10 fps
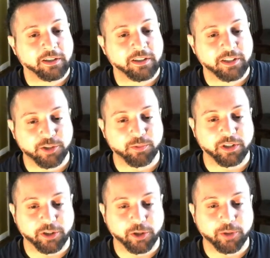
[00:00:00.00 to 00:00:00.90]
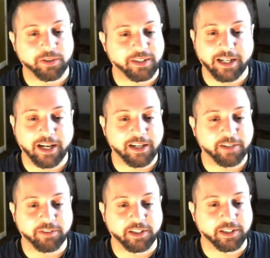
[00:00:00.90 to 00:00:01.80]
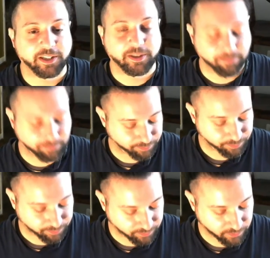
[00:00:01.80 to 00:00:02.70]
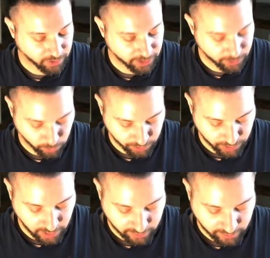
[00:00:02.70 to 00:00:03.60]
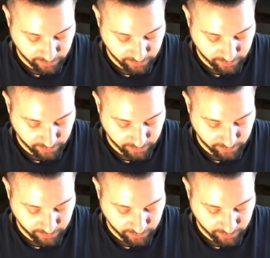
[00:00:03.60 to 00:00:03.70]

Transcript: this is one of the groups that, like, they had everything. Very cool stuff.